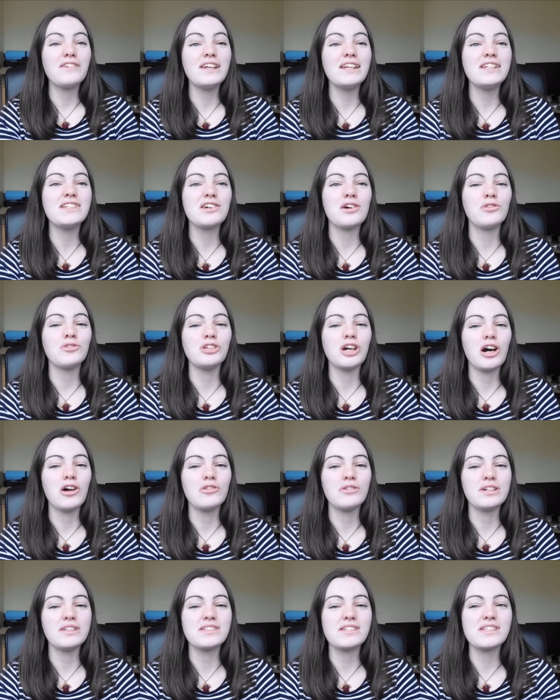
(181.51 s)
really don't
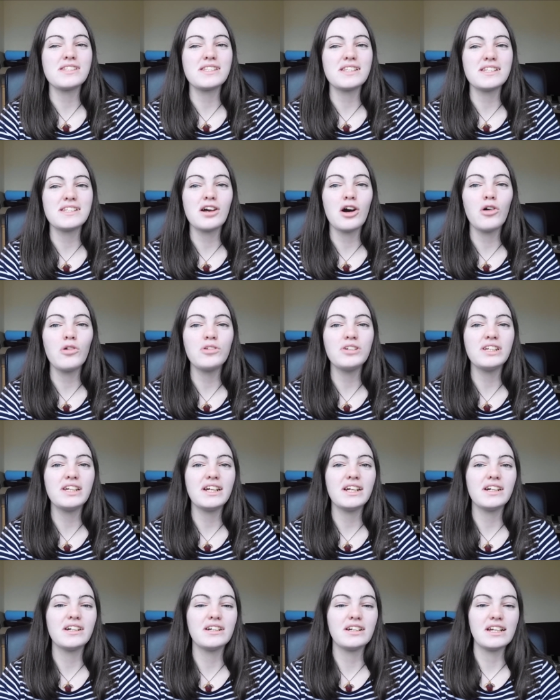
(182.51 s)
know, it's just this whole
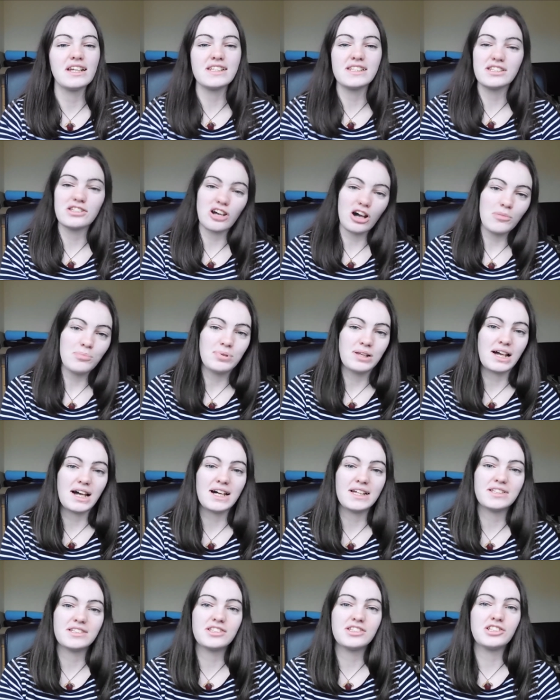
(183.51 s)
year is not
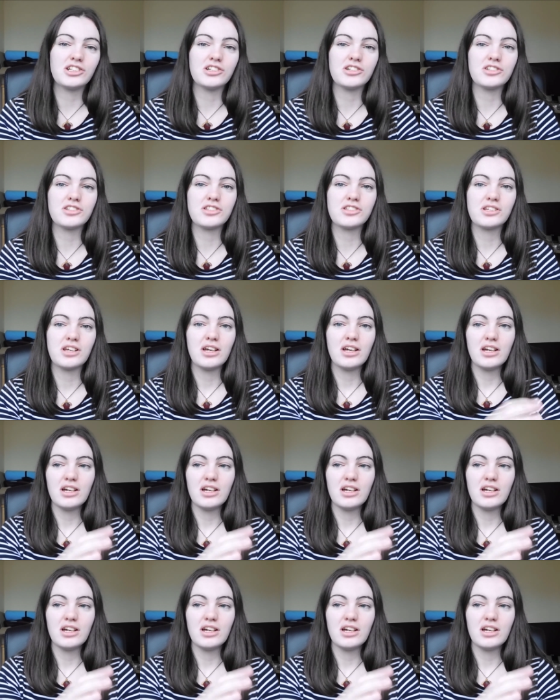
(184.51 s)
planned, there's